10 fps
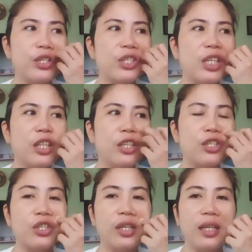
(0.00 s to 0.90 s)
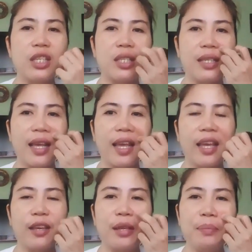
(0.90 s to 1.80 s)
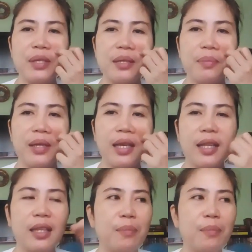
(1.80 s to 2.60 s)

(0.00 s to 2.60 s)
signature dish na eh. Ibig sabihin,